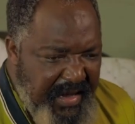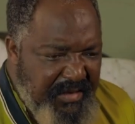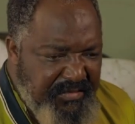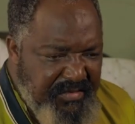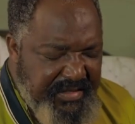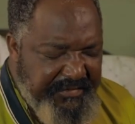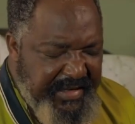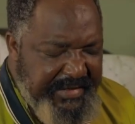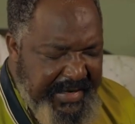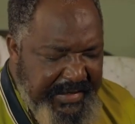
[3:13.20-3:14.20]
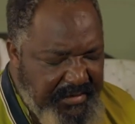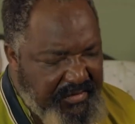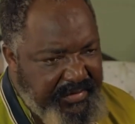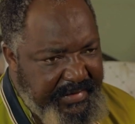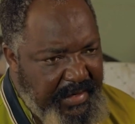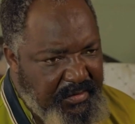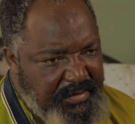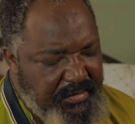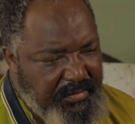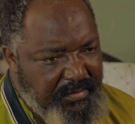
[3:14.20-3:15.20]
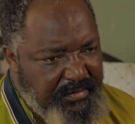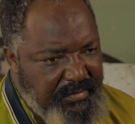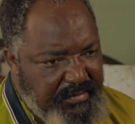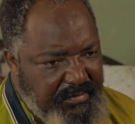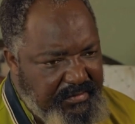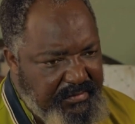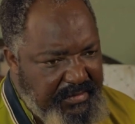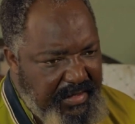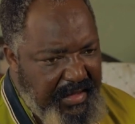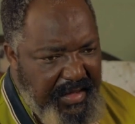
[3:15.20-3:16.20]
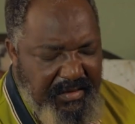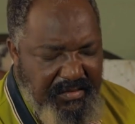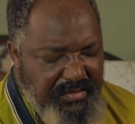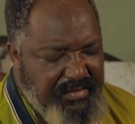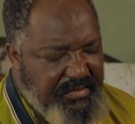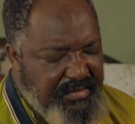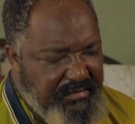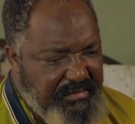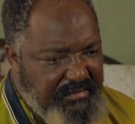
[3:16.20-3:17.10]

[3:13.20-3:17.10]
I couldn't have done it without you. I couldn't.